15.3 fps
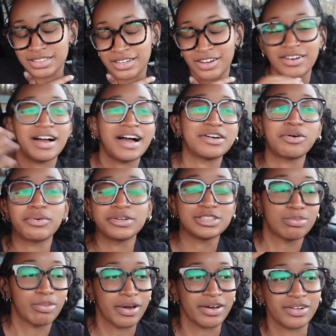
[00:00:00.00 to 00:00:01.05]
I don't want to
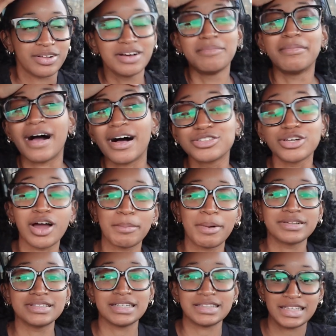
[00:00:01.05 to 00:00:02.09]
spoil, but I'll talk about
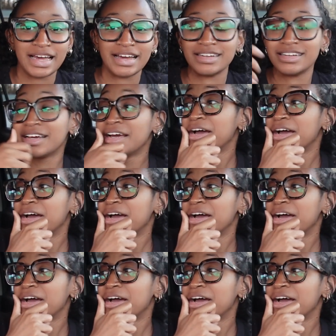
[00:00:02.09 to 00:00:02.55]
it at the end.